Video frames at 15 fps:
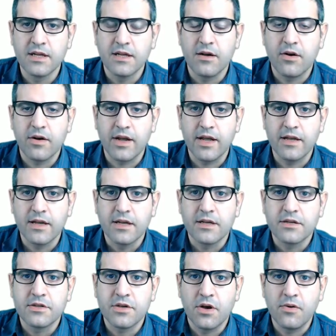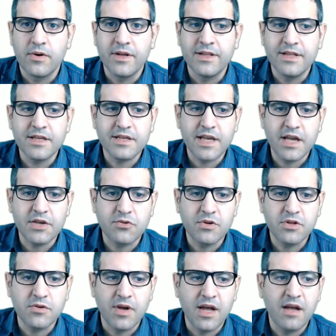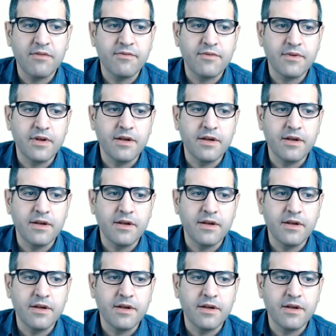Okay, so in this case, when you have